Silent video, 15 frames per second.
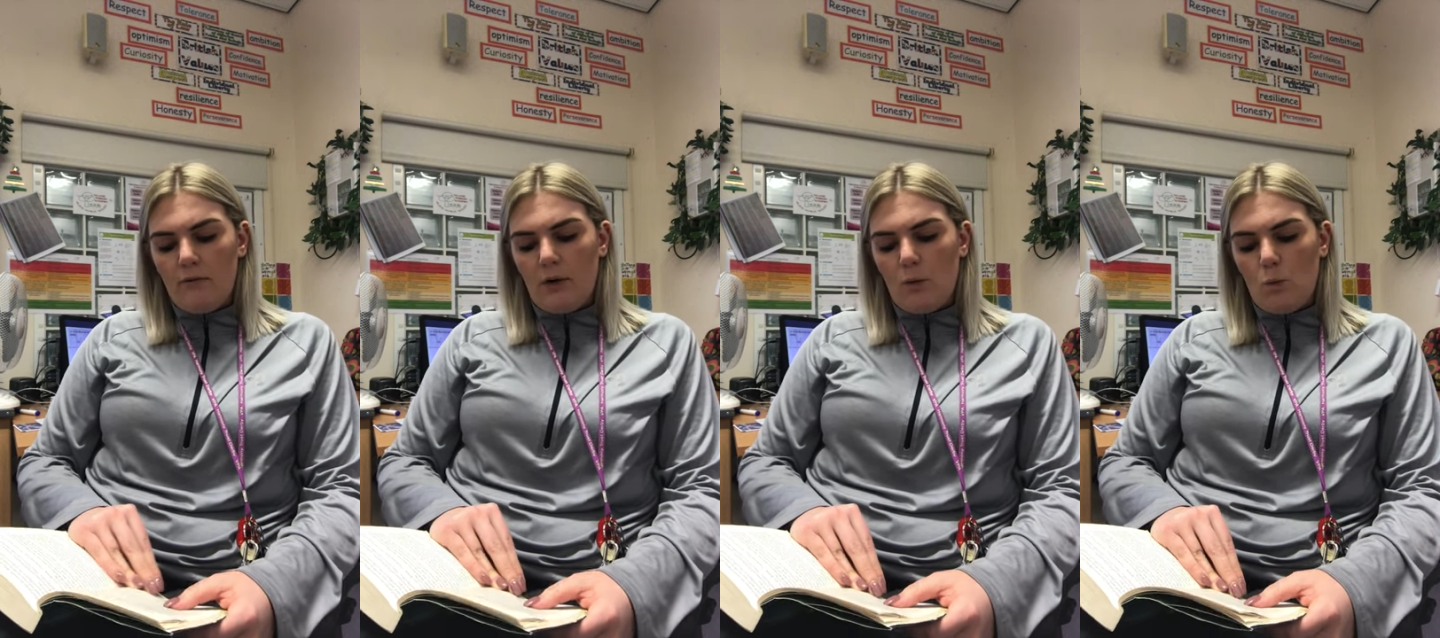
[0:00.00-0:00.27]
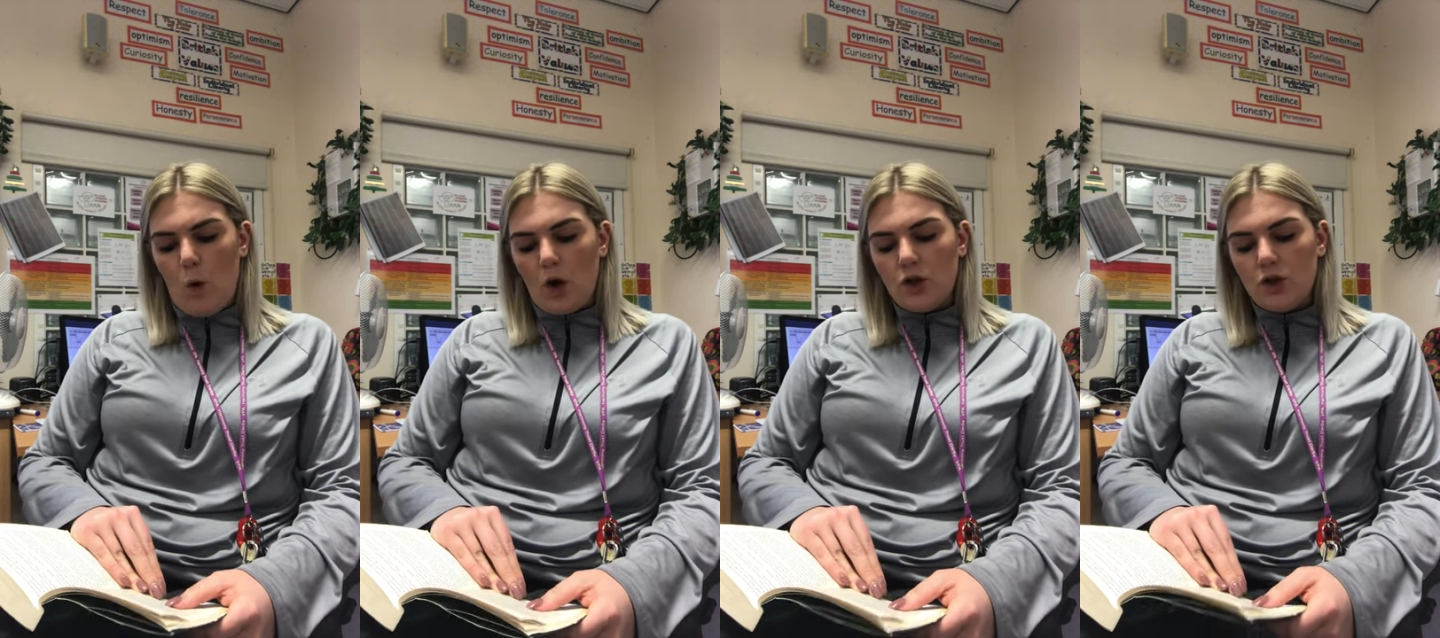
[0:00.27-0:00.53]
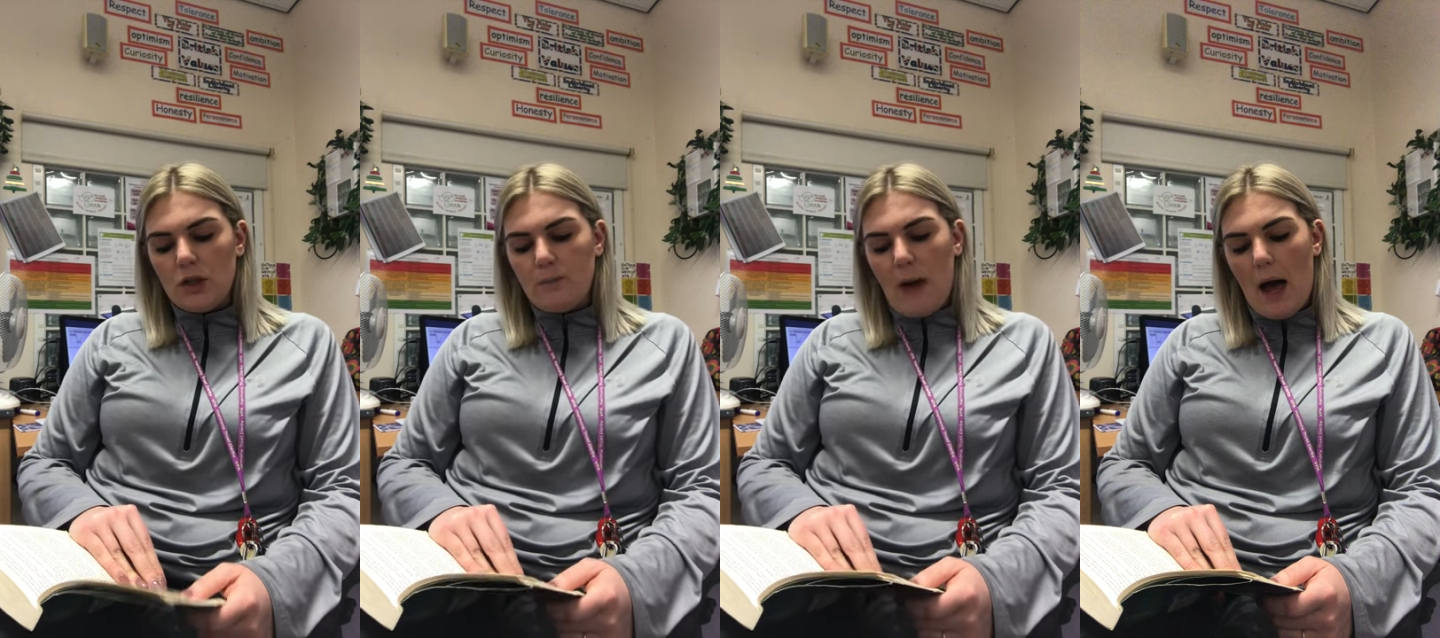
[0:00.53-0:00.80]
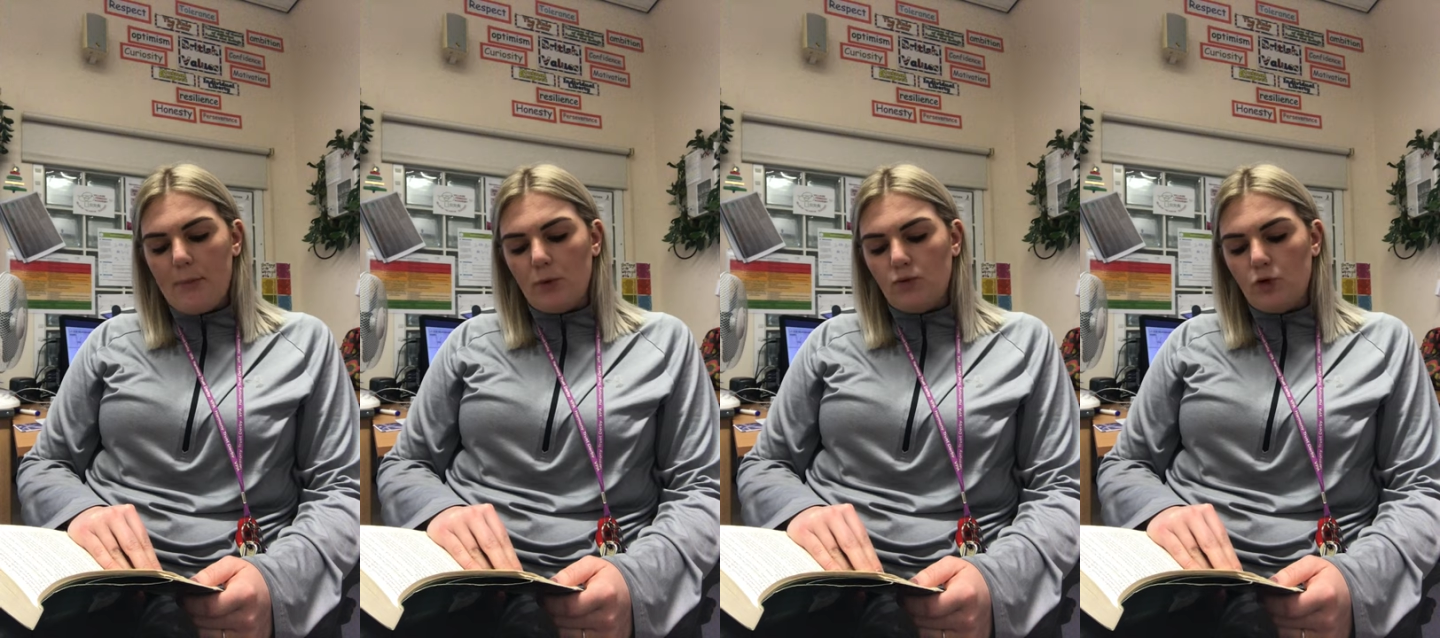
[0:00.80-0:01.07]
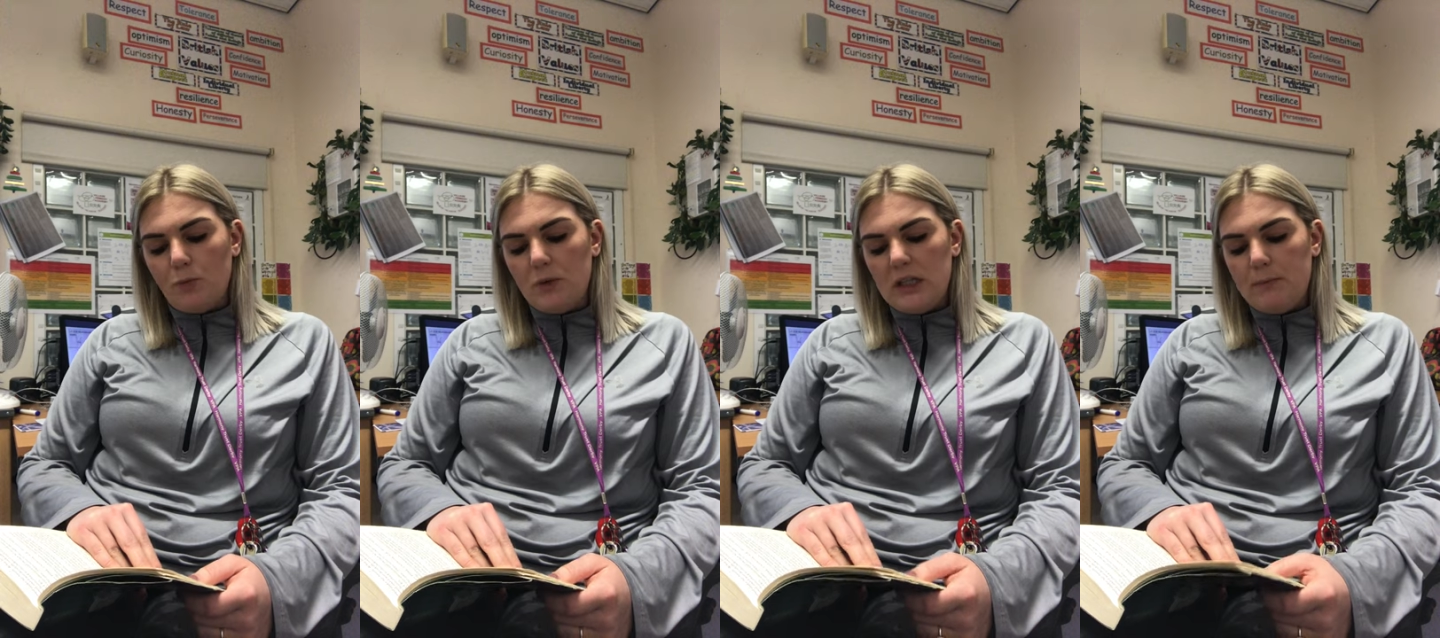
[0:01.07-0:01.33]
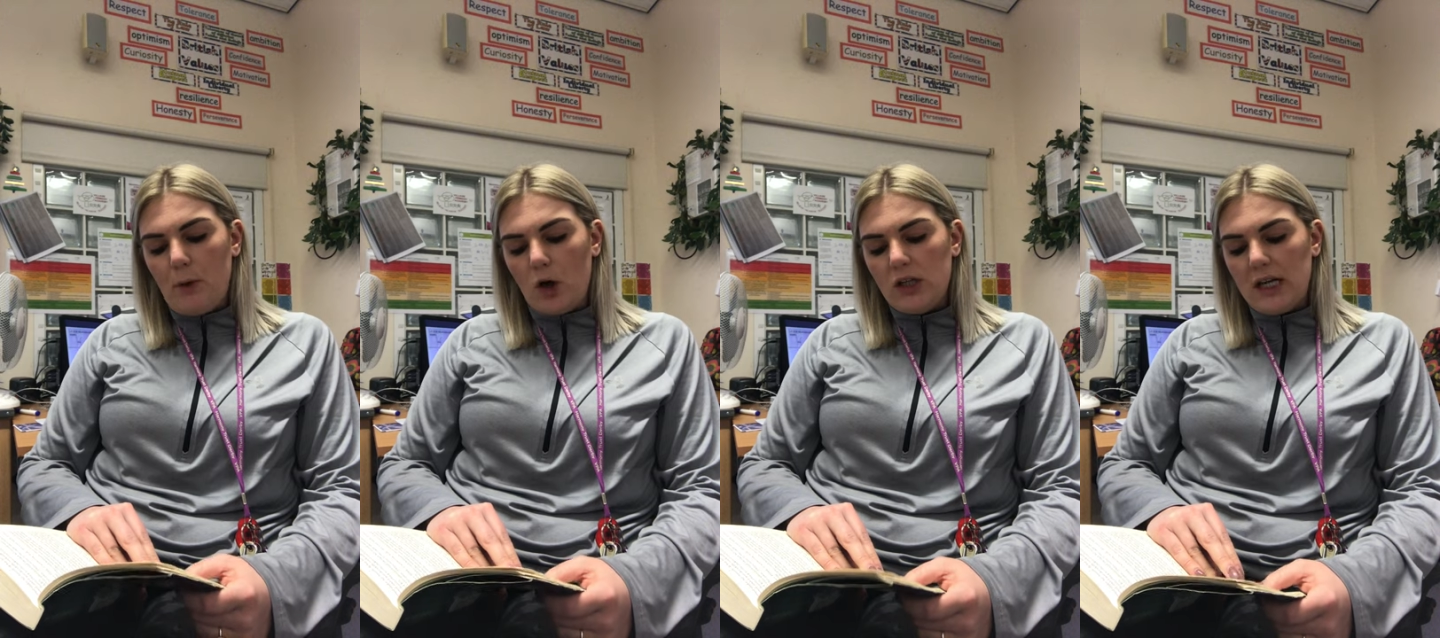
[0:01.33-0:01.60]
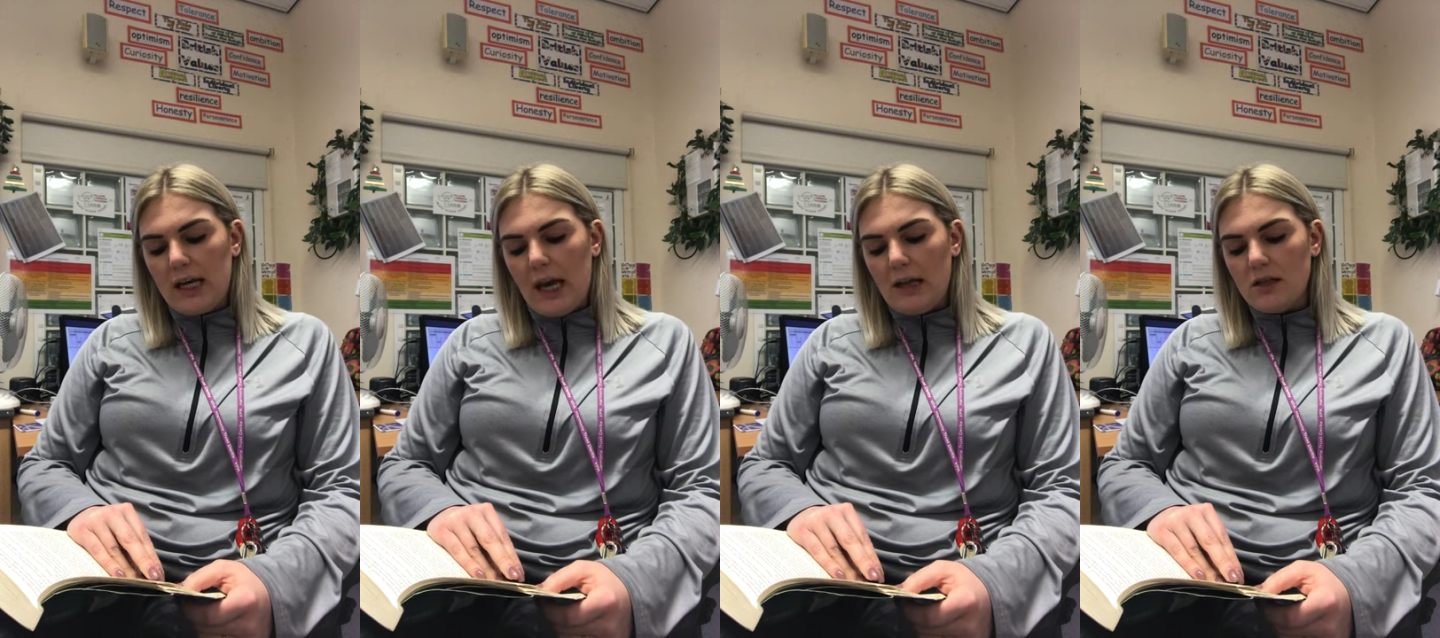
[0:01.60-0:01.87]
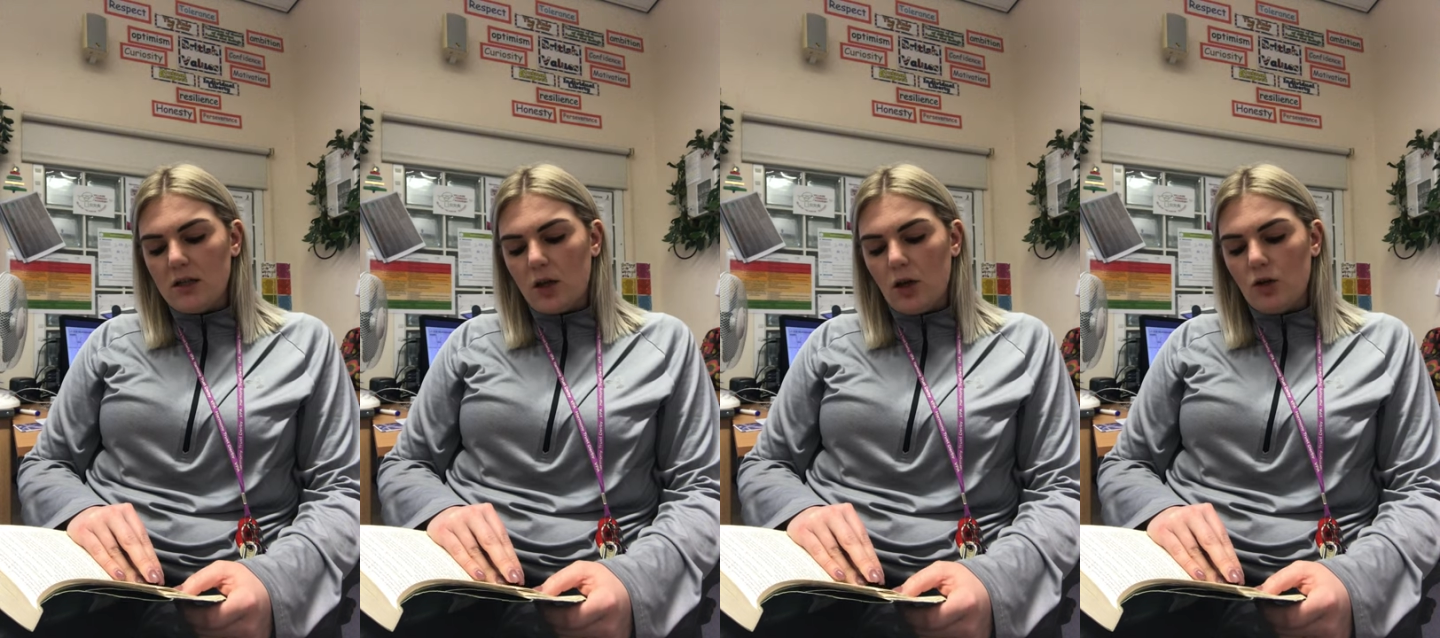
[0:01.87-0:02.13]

Flint watched as Pebble rubbed his body against the